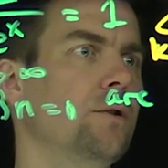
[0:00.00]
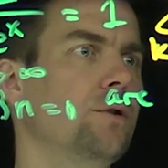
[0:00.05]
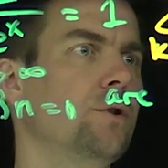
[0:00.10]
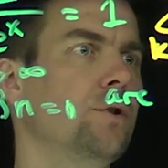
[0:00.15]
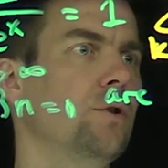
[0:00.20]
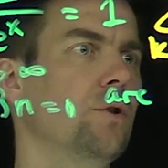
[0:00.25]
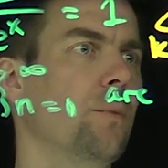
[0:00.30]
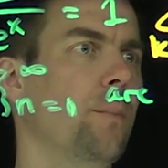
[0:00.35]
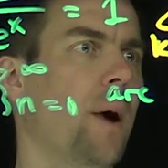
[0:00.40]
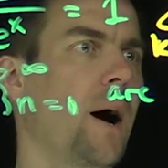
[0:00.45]

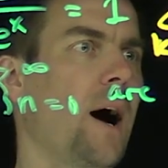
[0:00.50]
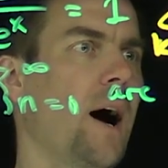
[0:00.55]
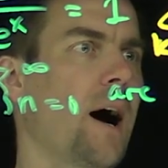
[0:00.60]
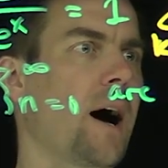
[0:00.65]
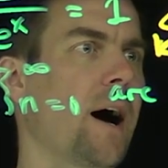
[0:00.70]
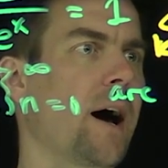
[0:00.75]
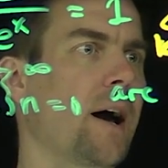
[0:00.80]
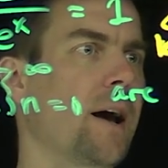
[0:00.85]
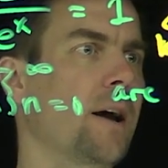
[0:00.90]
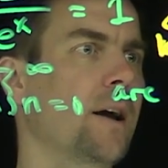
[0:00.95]
2
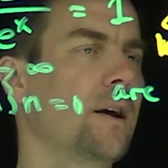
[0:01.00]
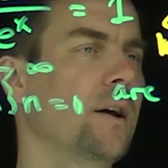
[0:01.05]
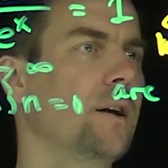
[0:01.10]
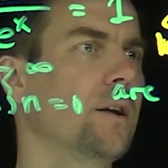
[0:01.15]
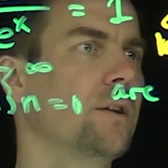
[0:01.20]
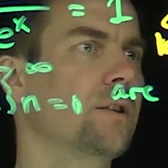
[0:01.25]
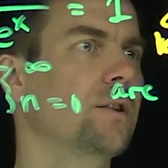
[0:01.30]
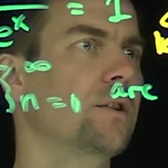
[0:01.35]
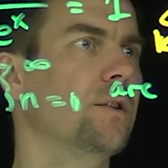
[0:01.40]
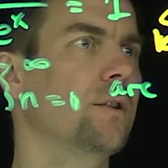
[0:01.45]
pi
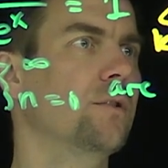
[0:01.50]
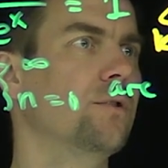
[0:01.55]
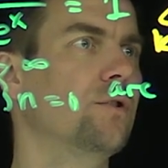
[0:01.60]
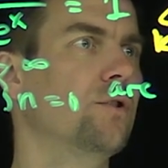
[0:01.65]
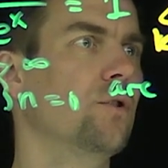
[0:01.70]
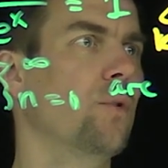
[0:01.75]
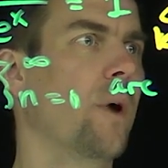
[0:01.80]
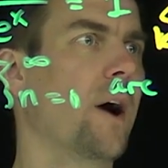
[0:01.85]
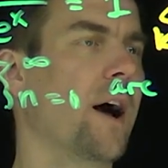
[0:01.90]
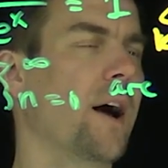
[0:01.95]
to the
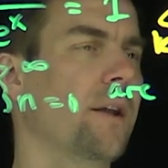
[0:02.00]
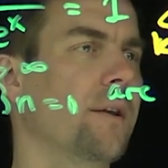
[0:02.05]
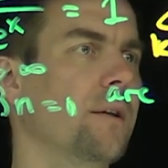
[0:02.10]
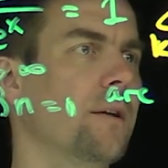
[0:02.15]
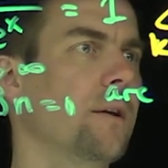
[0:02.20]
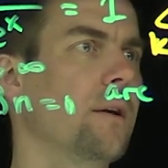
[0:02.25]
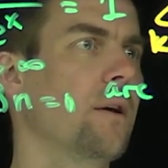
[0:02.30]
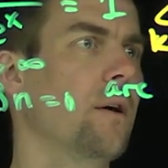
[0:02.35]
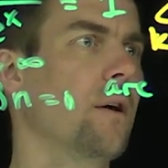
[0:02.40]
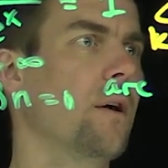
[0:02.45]

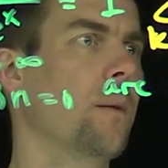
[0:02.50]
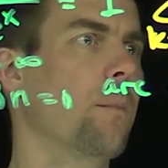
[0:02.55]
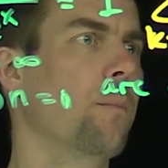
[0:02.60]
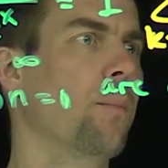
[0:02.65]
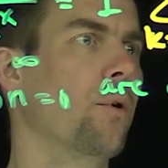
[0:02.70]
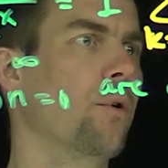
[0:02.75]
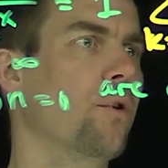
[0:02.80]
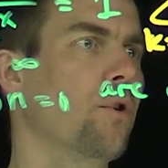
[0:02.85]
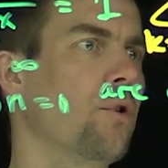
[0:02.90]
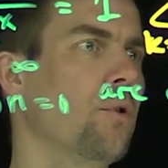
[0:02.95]
2n,
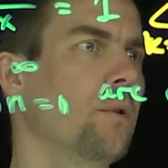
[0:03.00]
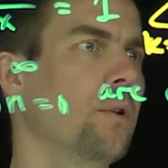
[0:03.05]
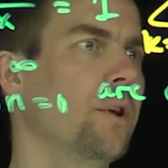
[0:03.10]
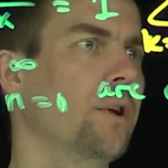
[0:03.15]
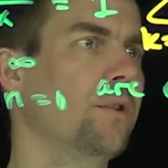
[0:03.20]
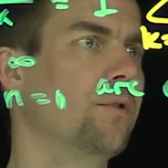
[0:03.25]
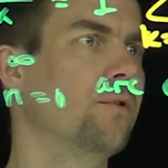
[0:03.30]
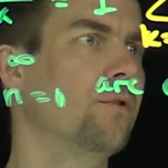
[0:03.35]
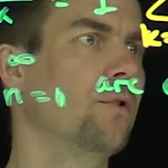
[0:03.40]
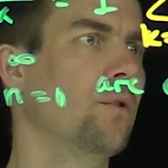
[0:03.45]

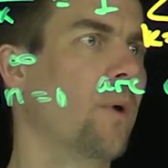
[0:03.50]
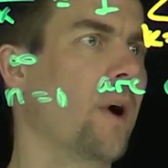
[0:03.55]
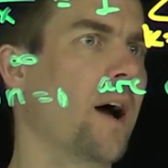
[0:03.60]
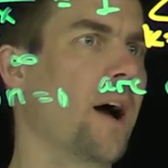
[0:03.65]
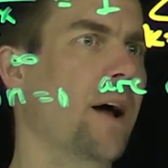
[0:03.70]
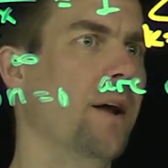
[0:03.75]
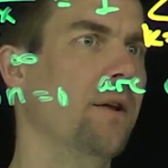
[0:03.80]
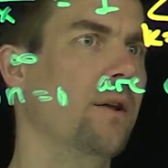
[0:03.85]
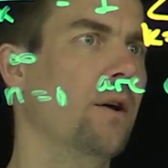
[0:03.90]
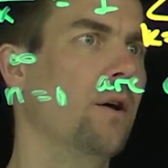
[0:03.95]
Bernoulli
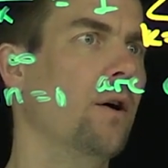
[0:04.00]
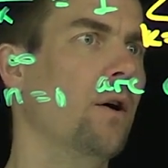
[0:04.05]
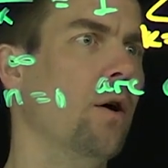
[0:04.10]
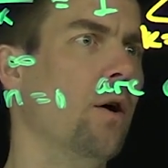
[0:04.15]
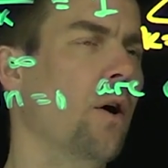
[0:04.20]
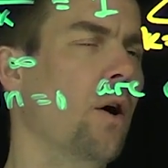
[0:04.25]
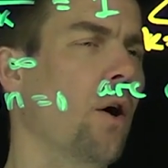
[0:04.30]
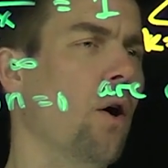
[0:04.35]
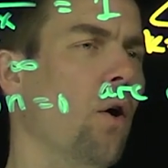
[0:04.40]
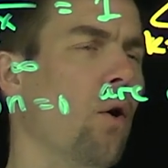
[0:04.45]
2n
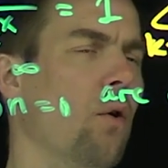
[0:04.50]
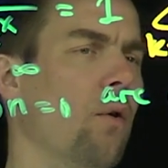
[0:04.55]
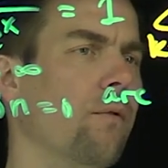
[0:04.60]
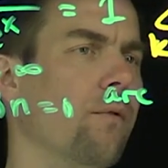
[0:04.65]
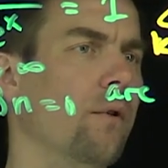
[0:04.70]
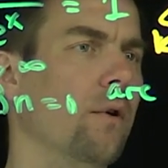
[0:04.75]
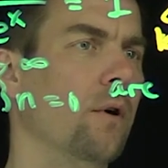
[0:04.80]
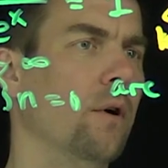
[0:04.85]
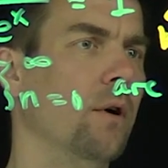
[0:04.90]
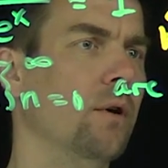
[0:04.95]

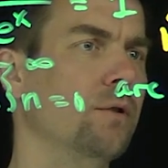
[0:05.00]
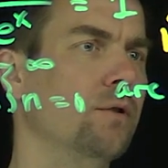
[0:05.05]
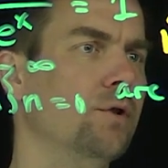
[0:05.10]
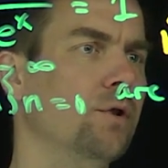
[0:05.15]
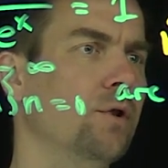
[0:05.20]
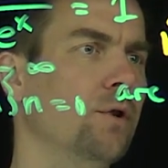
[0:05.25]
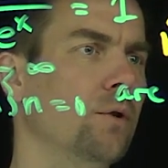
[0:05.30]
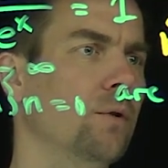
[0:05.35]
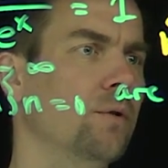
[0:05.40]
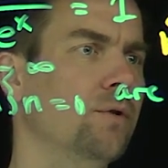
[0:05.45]
over
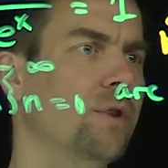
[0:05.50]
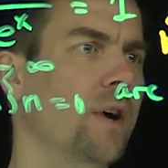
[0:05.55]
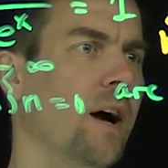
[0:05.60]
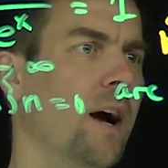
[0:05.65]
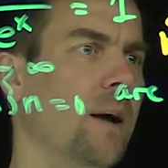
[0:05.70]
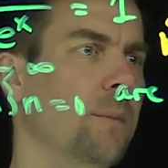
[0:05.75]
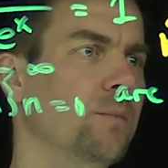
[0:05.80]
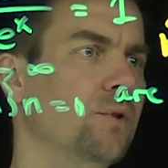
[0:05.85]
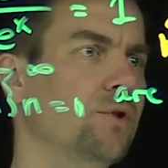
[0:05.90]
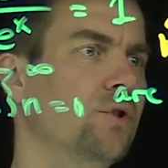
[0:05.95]
2
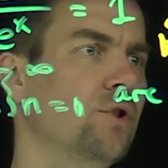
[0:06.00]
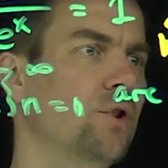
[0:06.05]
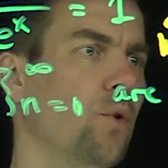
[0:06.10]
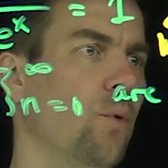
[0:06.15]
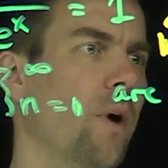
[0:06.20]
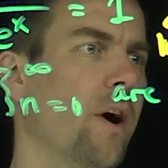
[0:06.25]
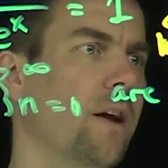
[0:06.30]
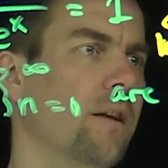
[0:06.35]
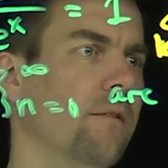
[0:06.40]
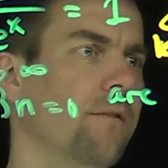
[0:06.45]
times
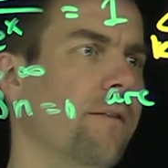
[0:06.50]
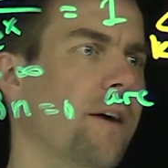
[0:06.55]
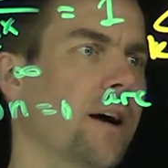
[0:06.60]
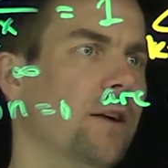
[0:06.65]
2n